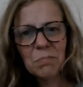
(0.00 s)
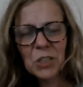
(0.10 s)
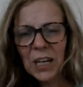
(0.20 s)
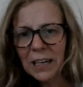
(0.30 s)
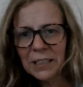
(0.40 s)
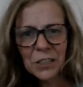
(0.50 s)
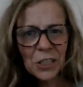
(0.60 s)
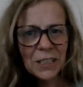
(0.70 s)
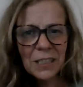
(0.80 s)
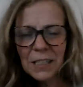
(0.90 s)

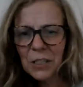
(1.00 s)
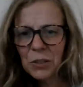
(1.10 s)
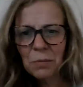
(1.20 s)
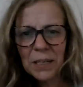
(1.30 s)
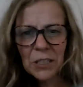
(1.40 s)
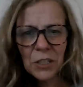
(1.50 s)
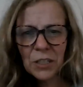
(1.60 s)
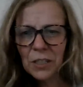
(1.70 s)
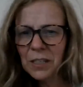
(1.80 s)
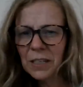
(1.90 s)
challenging
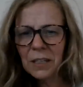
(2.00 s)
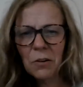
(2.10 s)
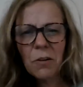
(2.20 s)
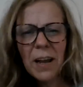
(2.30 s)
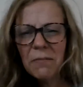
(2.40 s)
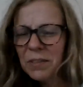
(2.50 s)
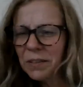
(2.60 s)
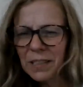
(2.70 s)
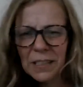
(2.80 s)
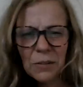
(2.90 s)
situations, and not
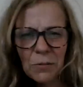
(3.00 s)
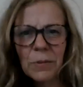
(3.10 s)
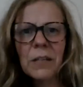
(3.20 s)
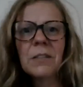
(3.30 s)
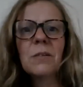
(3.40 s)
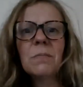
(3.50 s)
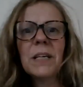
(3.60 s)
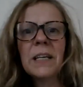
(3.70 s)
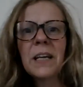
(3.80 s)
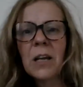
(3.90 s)
everything's all going to
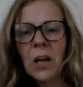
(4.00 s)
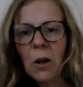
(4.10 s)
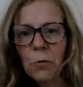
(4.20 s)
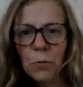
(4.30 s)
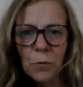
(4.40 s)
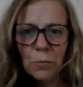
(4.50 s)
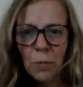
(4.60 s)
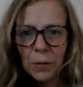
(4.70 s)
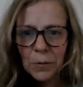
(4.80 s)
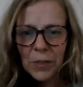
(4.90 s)
be all
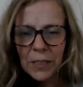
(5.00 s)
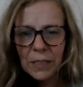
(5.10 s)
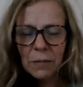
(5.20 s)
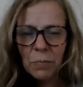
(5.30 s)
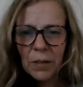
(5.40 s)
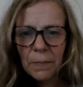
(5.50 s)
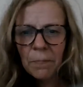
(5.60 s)
roses. But,